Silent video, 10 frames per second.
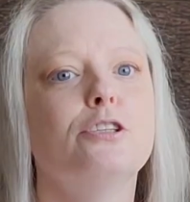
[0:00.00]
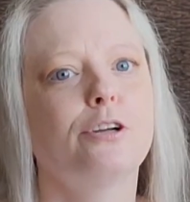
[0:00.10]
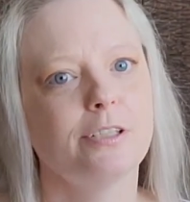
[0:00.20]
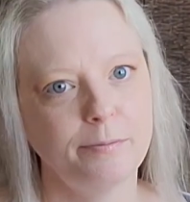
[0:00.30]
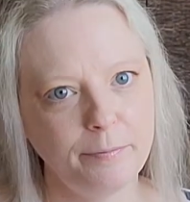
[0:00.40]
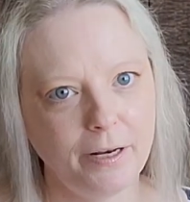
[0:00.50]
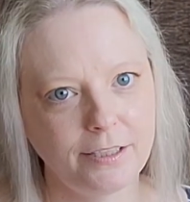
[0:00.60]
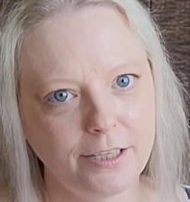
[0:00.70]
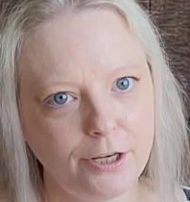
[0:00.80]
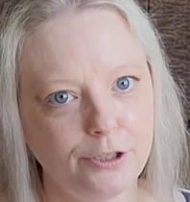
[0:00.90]
Trust me when
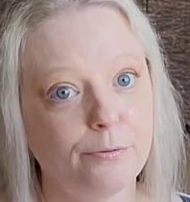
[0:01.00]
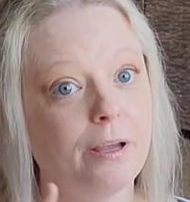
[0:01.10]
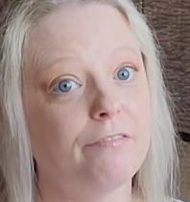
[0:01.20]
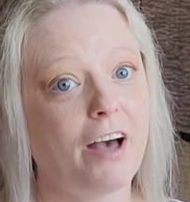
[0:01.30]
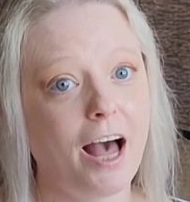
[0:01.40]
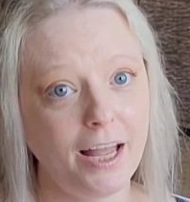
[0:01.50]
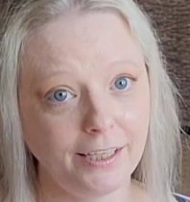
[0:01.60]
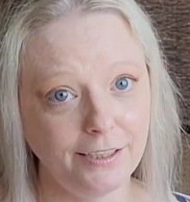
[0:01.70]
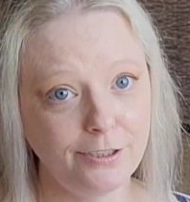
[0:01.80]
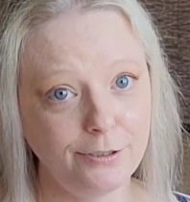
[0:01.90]
I tell you, if I can